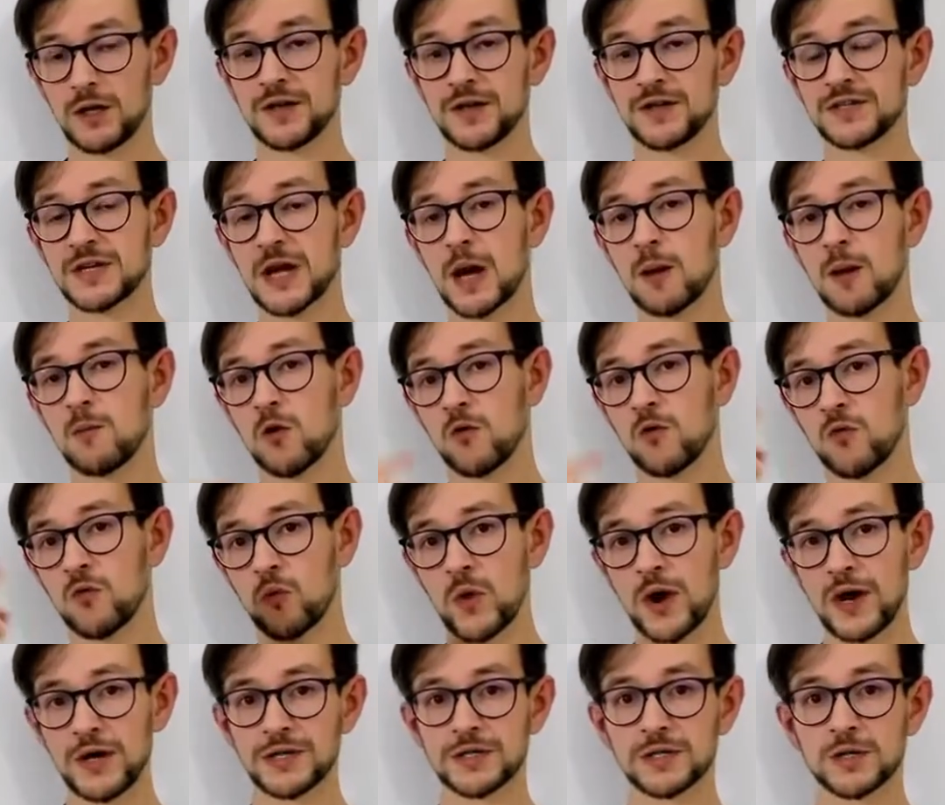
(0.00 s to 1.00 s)
the sum of
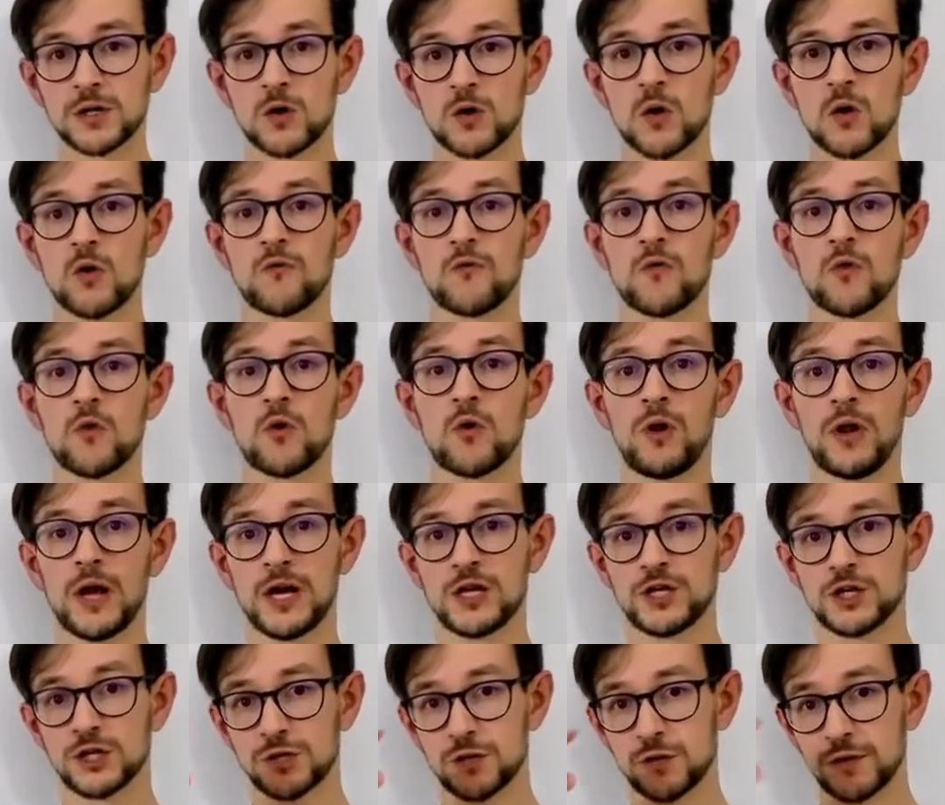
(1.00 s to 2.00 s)
weights of all
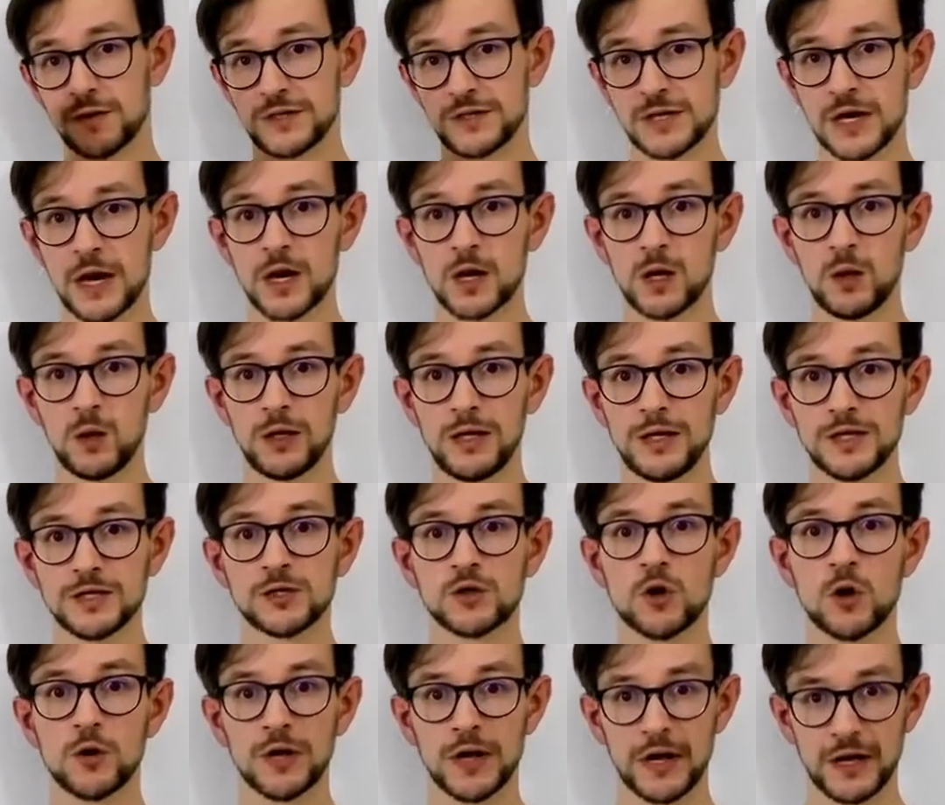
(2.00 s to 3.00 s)
edges on this cycle is
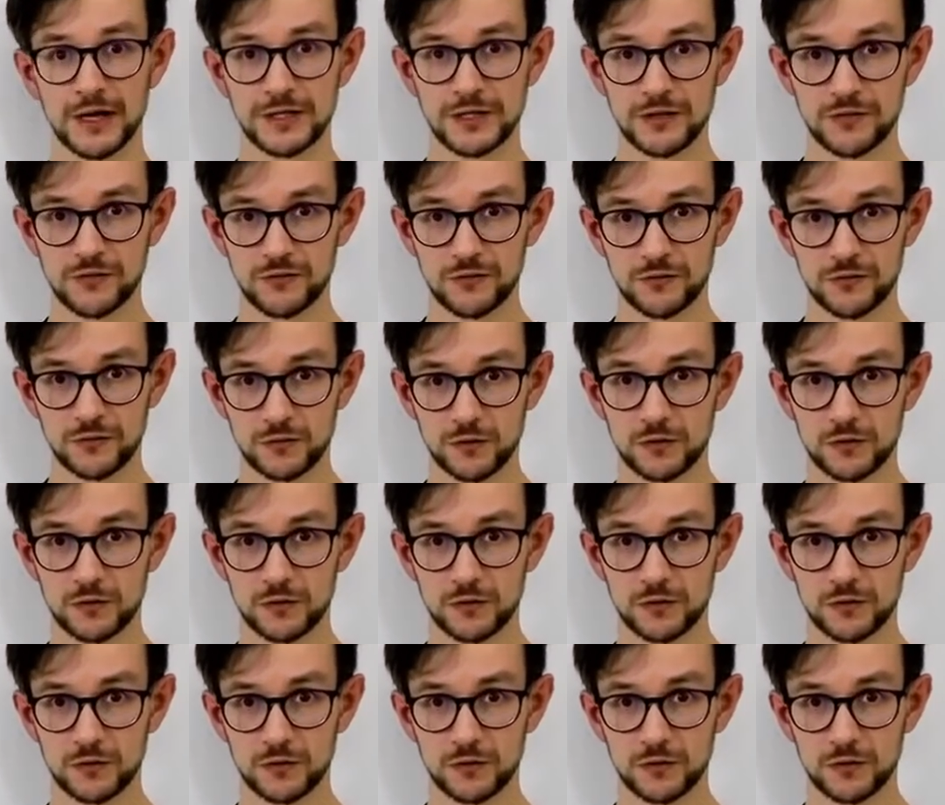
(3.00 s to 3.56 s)
non-negative.